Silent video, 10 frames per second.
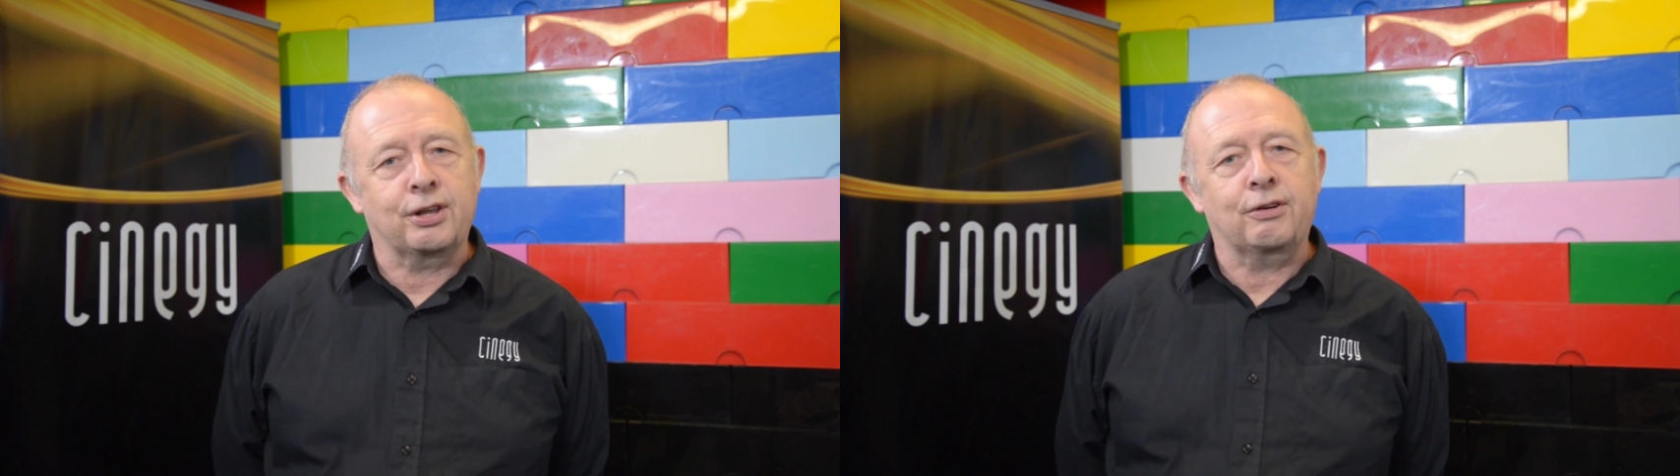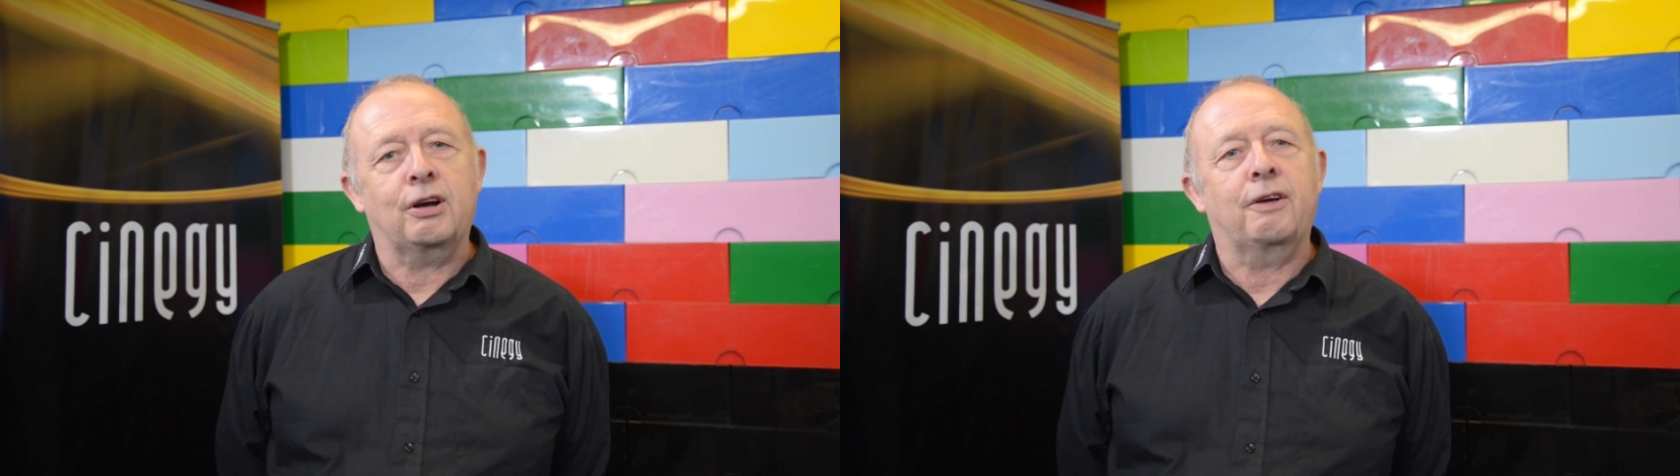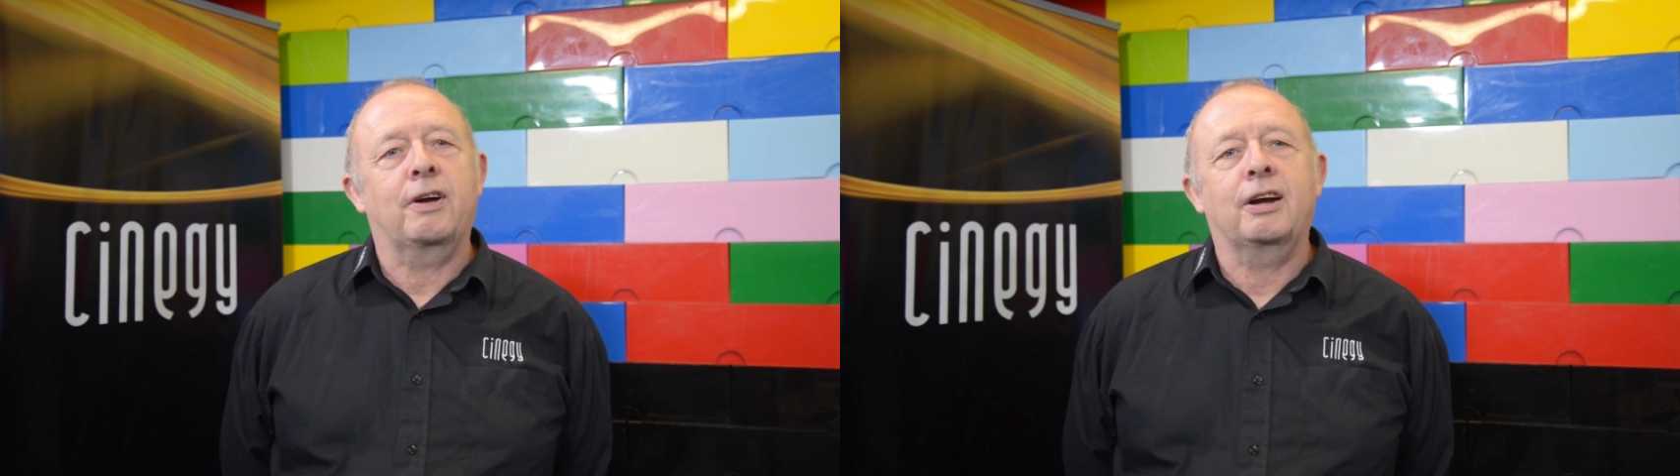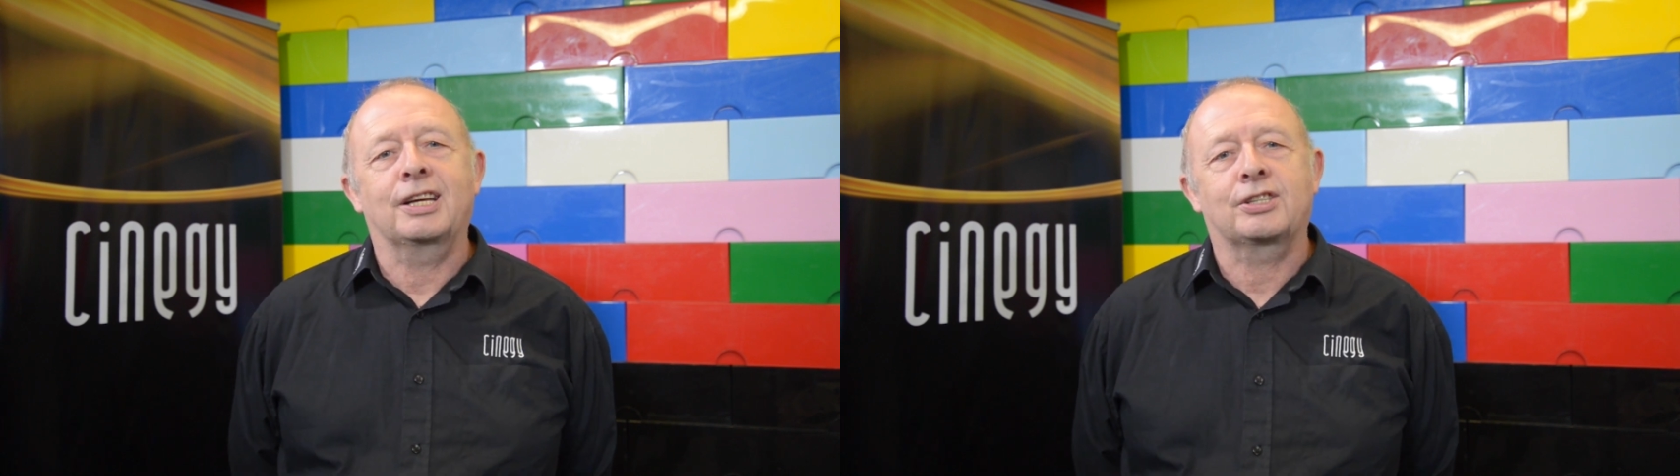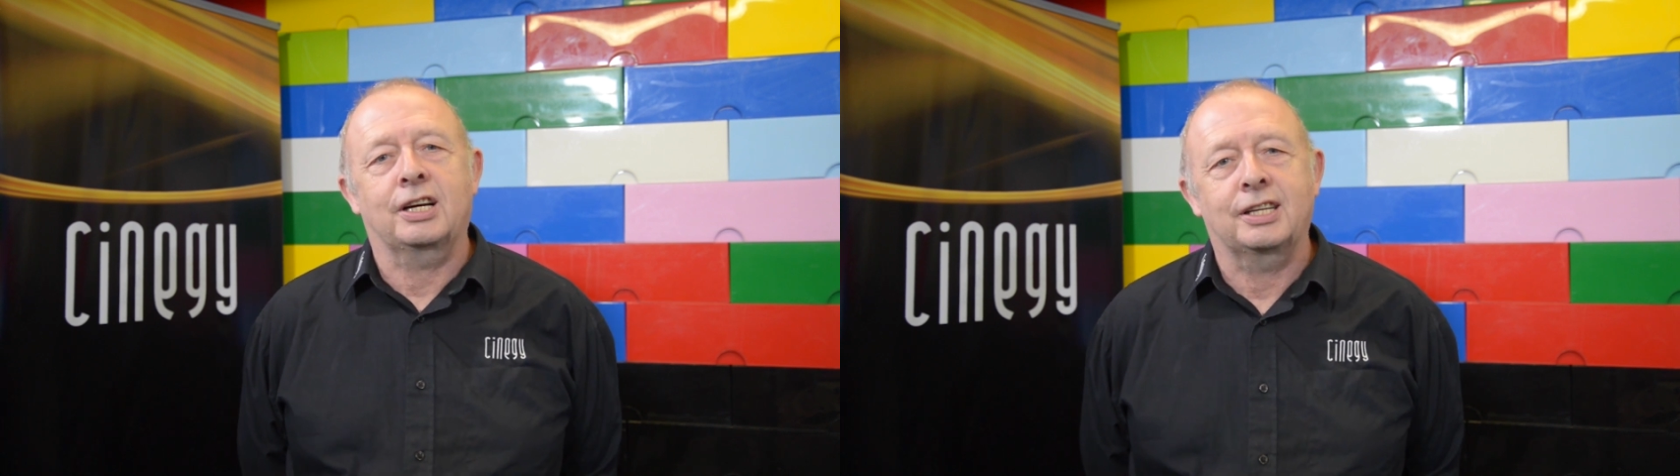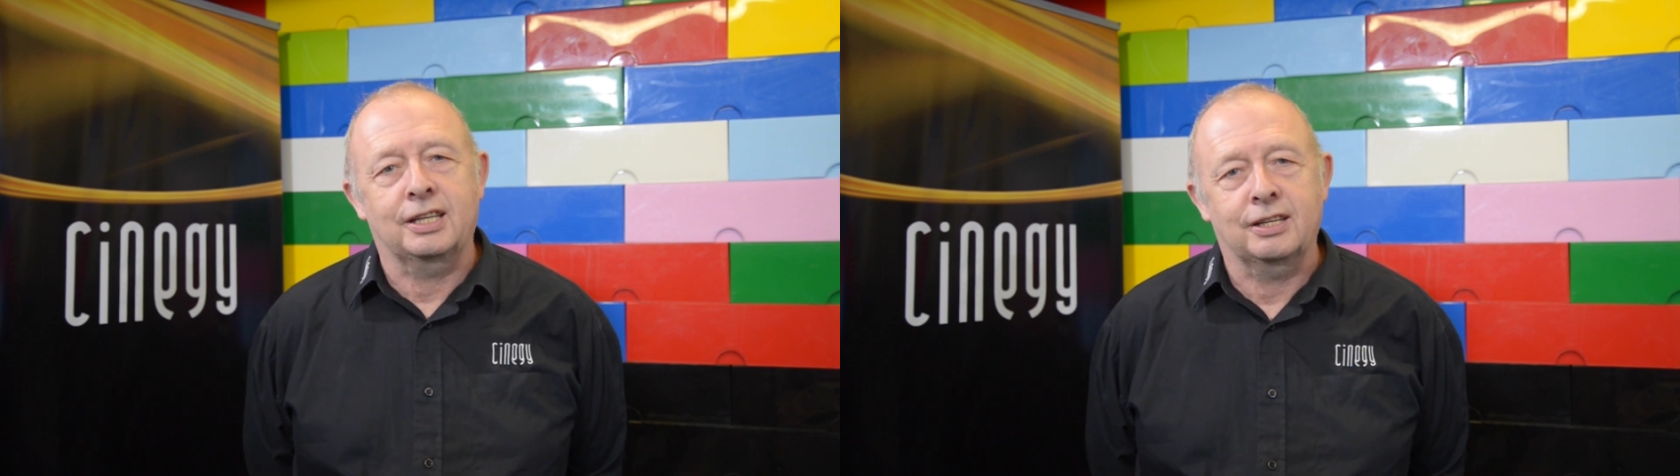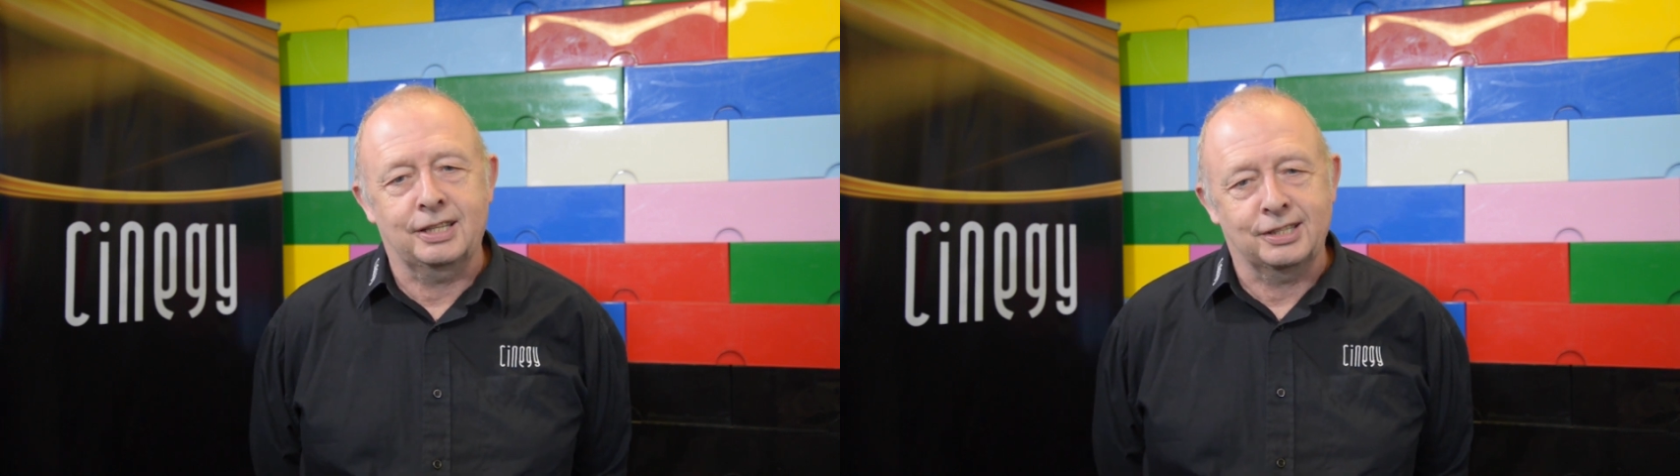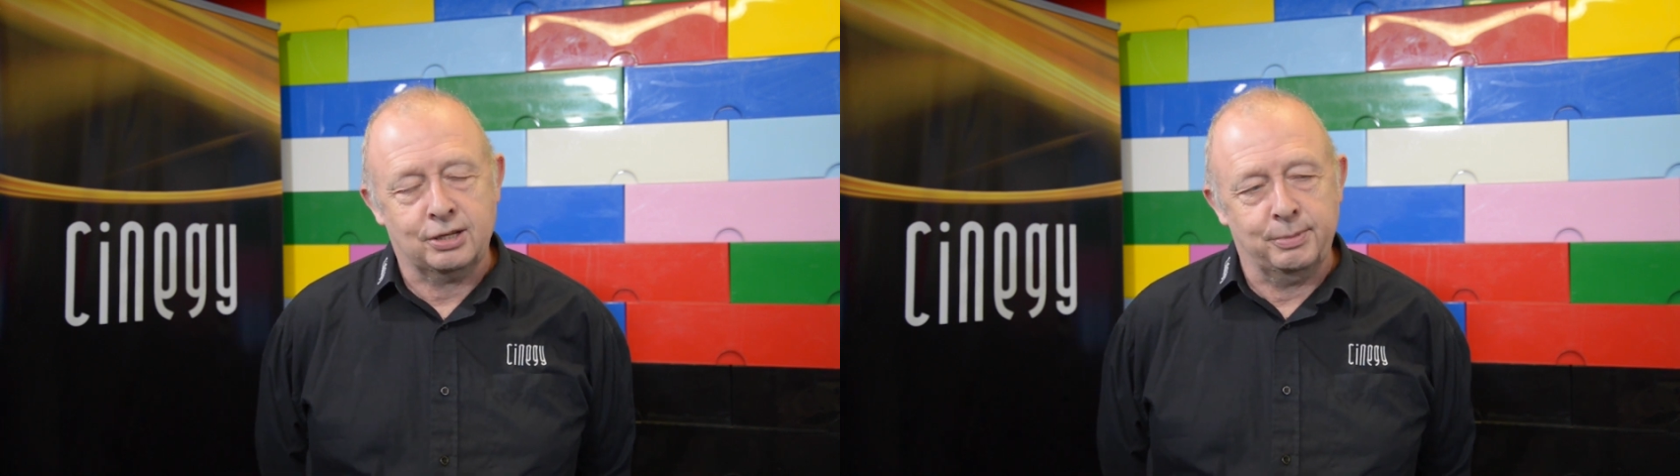there are very exciting
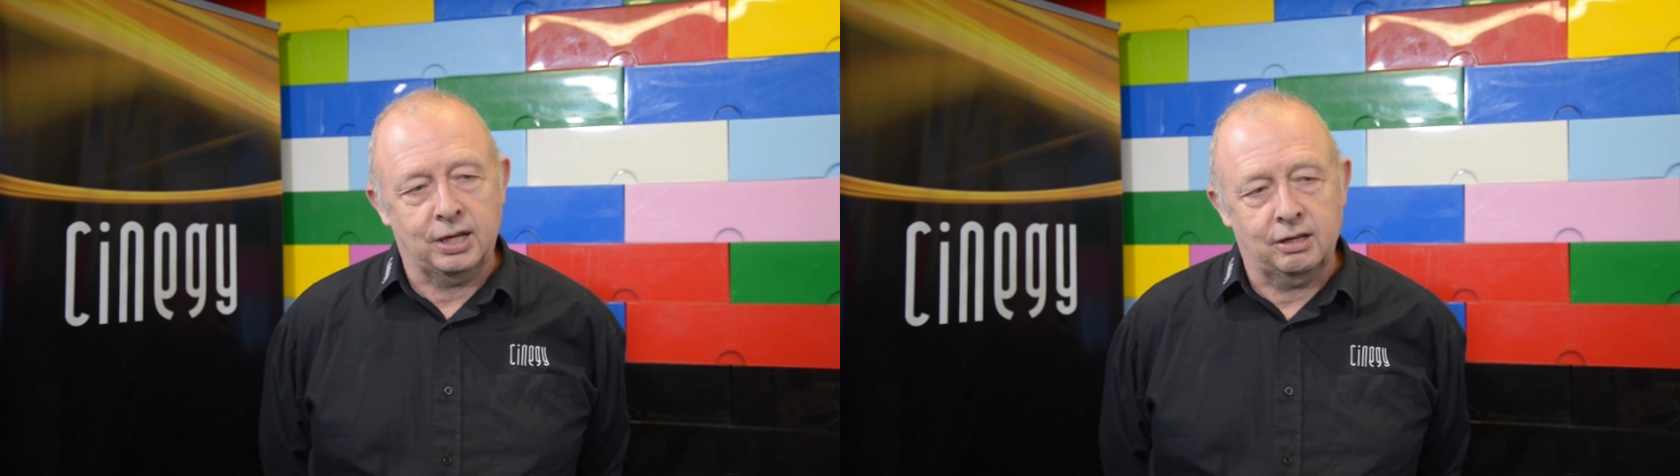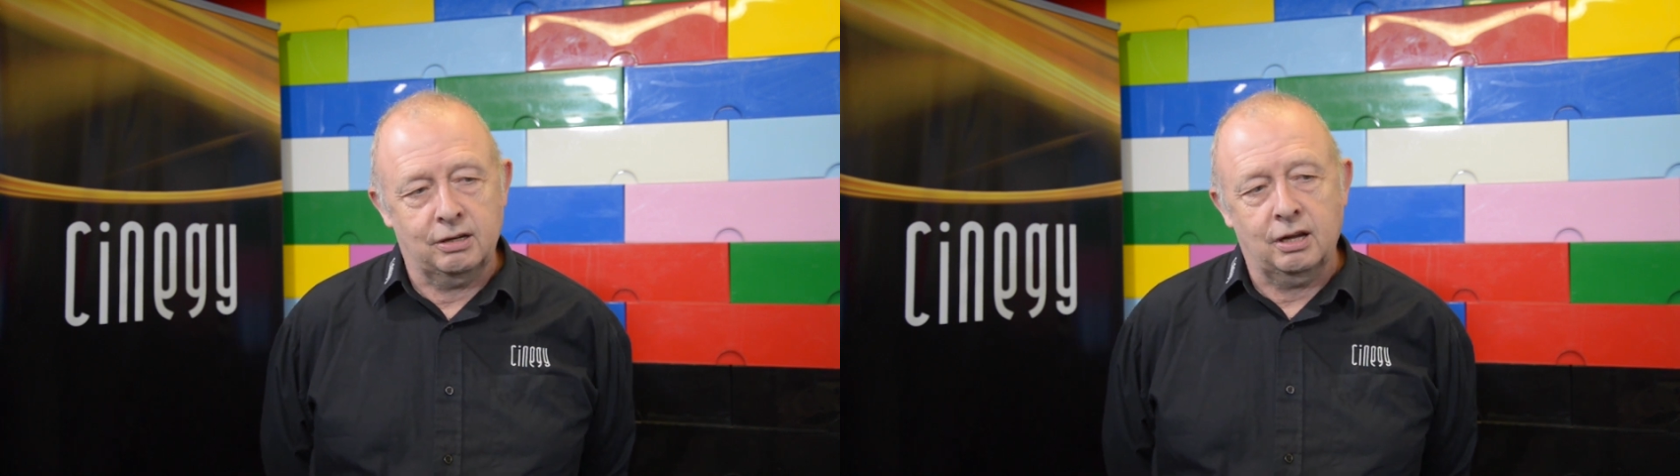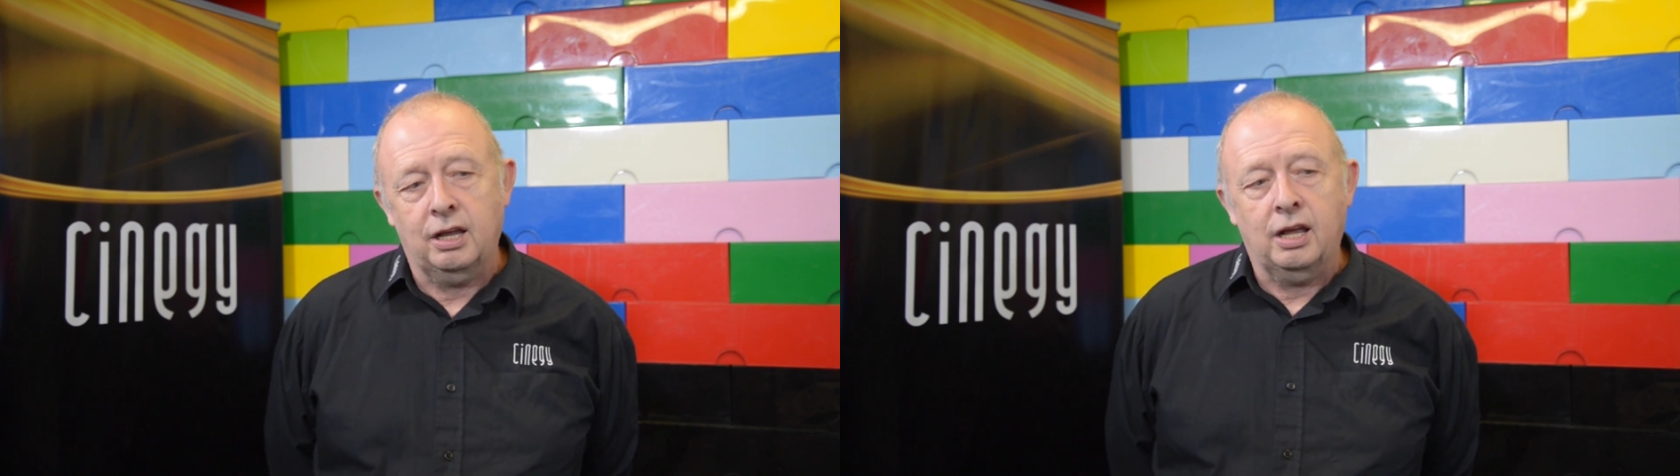things coming along.